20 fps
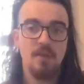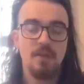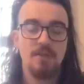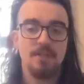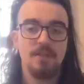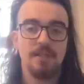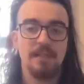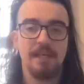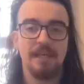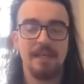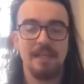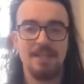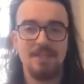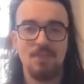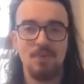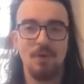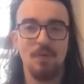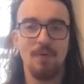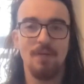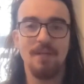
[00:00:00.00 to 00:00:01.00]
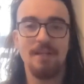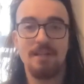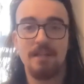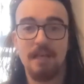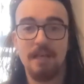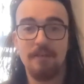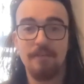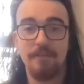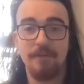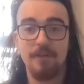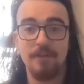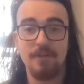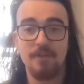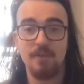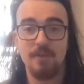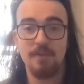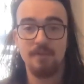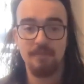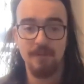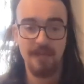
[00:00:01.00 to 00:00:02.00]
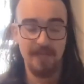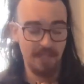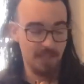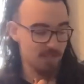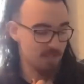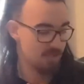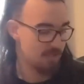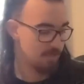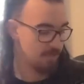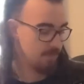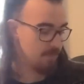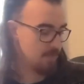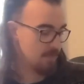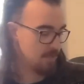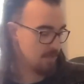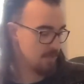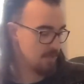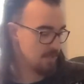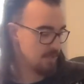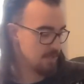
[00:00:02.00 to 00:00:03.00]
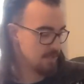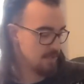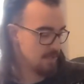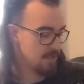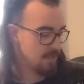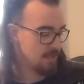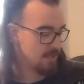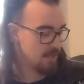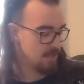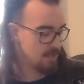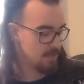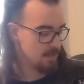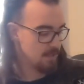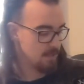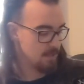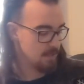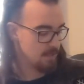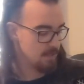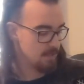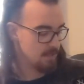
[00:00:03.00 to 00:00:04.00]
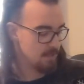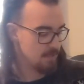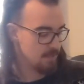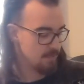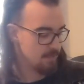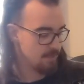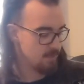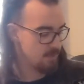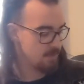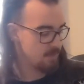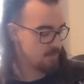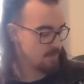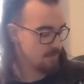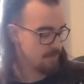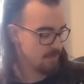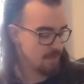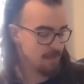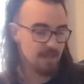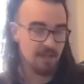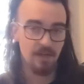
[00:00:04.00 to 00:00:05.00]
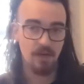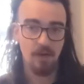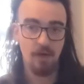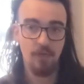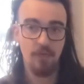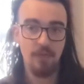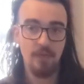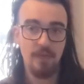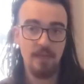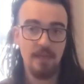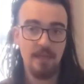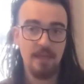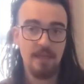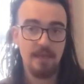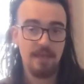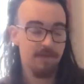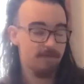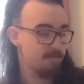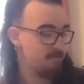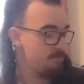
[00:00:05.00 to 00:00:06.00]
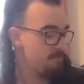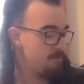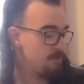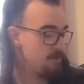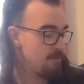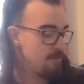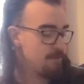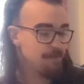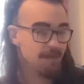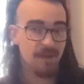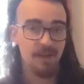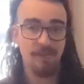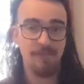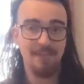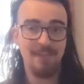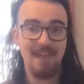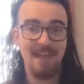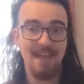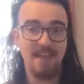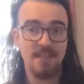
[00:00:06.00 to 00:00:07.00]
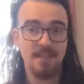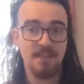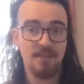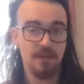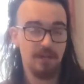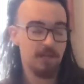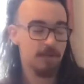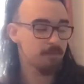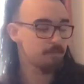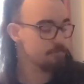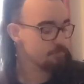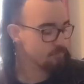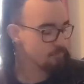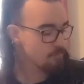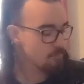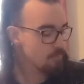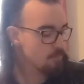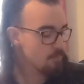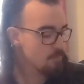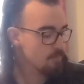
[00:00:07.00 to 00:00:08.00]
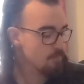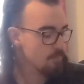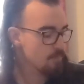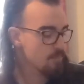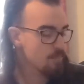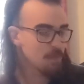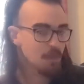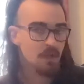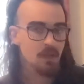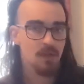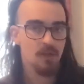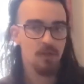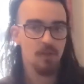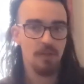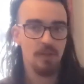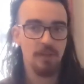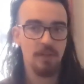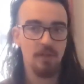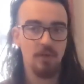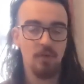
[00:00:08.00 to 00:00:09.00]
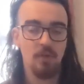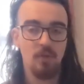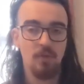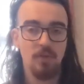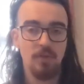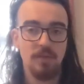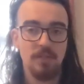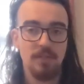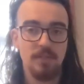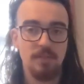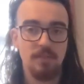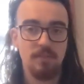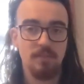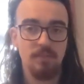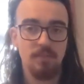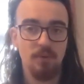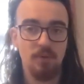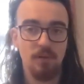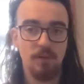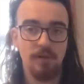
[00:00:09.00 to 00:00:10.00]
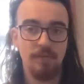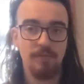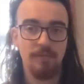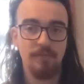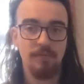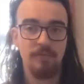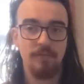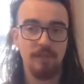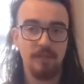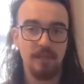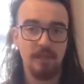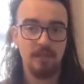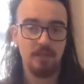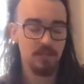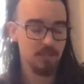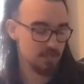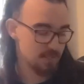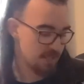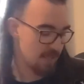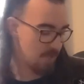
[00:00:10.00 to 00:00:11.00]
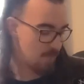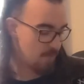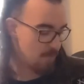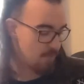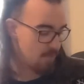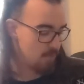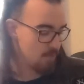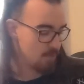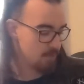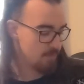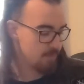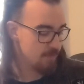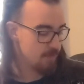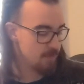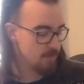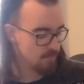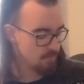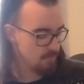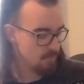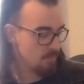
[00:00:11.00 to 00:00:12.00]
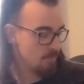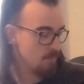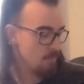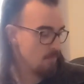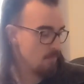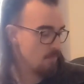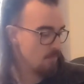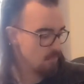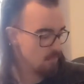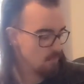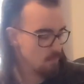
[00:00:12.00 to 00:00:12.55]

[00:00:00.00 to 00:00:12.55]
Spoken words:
So that is what we did in that first riff actually, is your first finger on the 5th fret of the A string, that little pull off thing, the tap on pull off thing, and